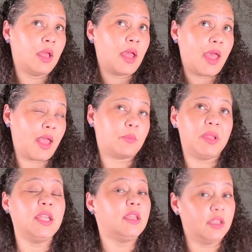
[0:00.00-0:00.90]
have
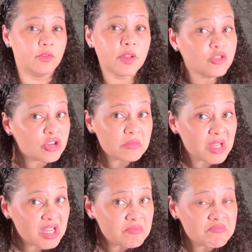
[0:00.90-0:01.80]
been given to
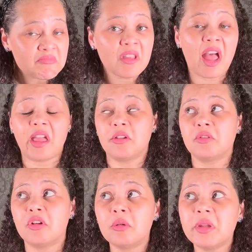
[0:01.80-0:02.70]
me. I don't
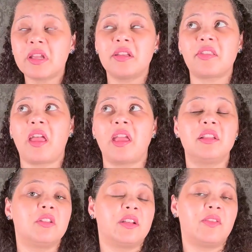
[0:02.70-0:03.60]
know, because I
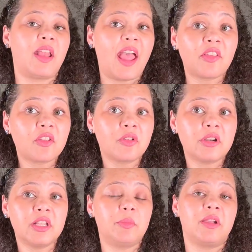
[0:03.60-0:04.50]
did not even ask for
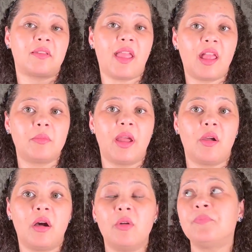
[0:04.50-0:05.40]
it, because I had my
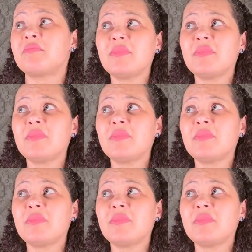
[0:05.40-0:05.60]
own.